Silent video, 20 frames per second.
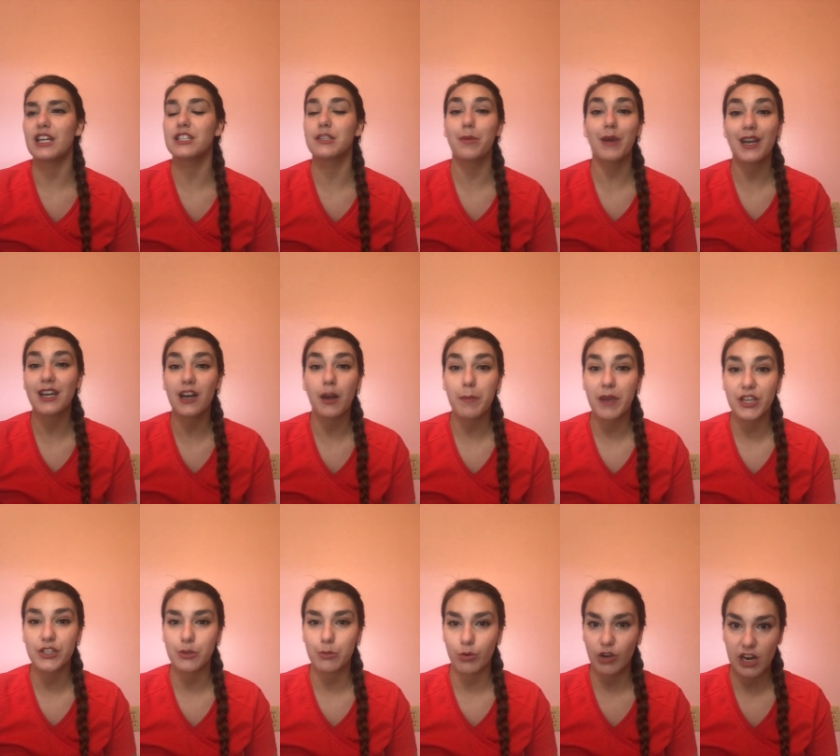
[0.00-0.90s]
depending on
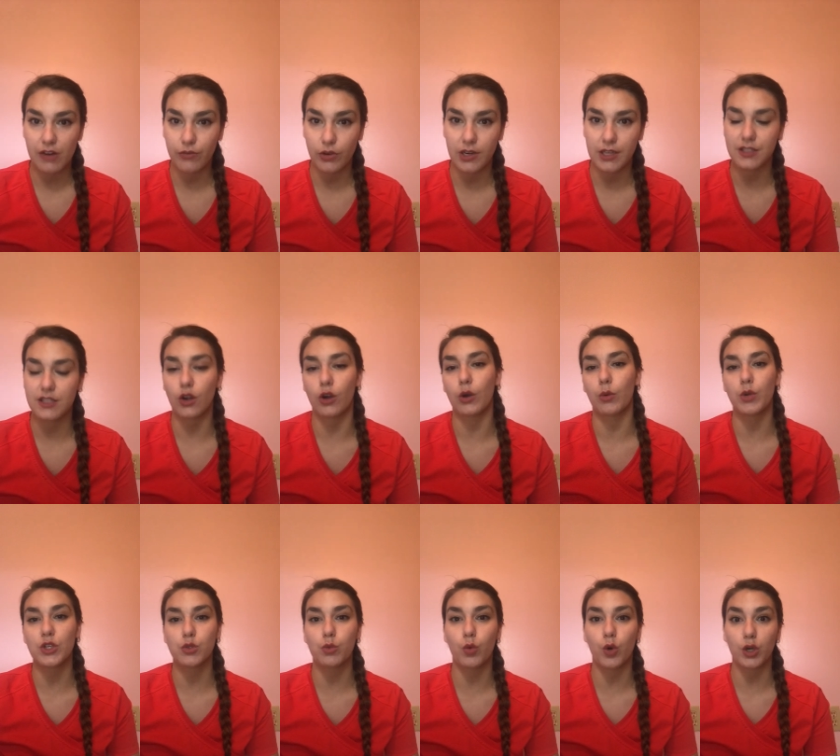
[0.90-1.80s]
patient preference or
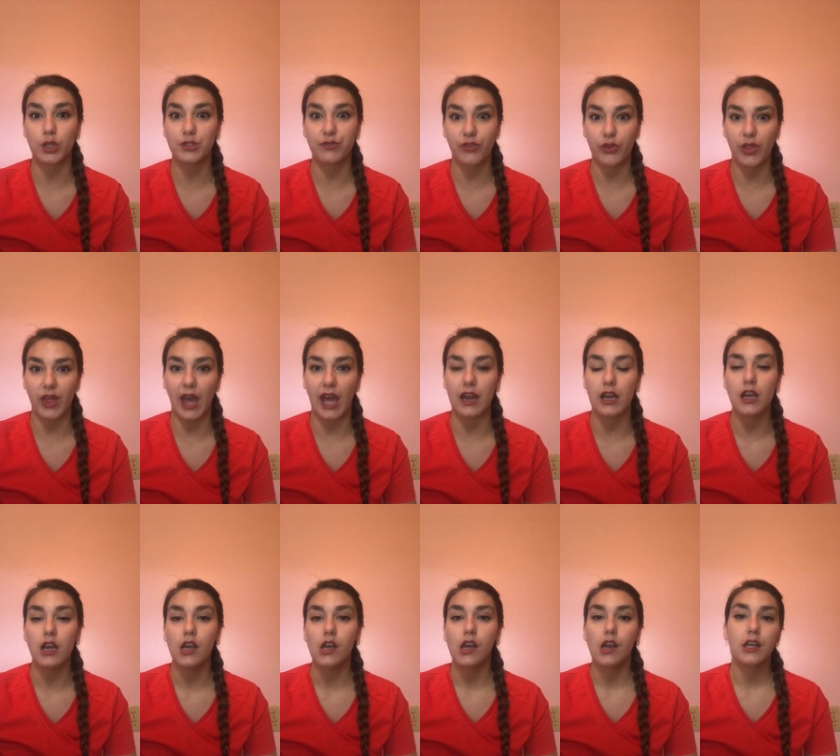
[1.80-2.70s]
which works for that
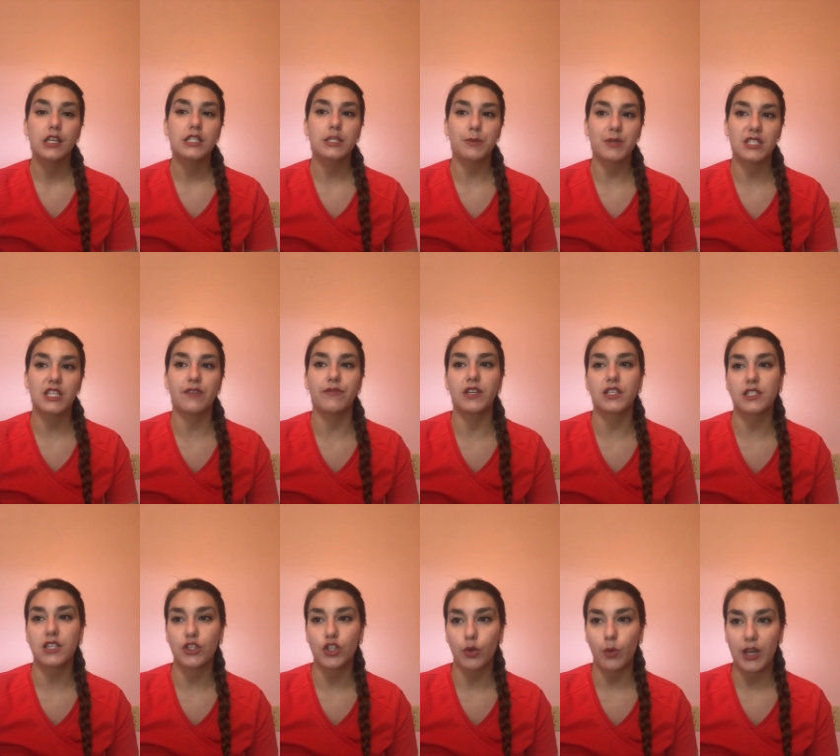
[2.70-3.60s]
specific
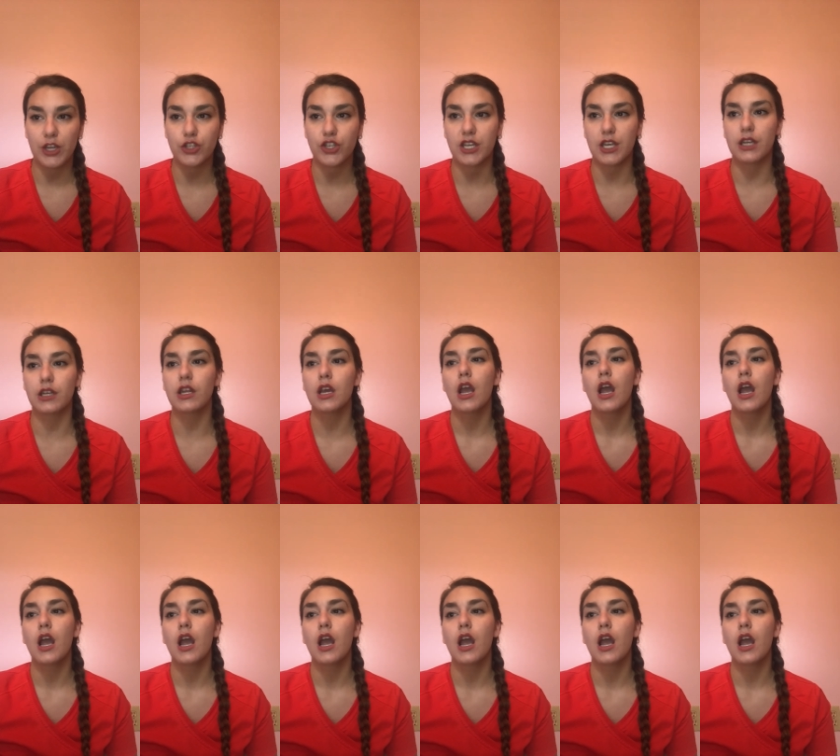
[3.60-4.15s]
situation,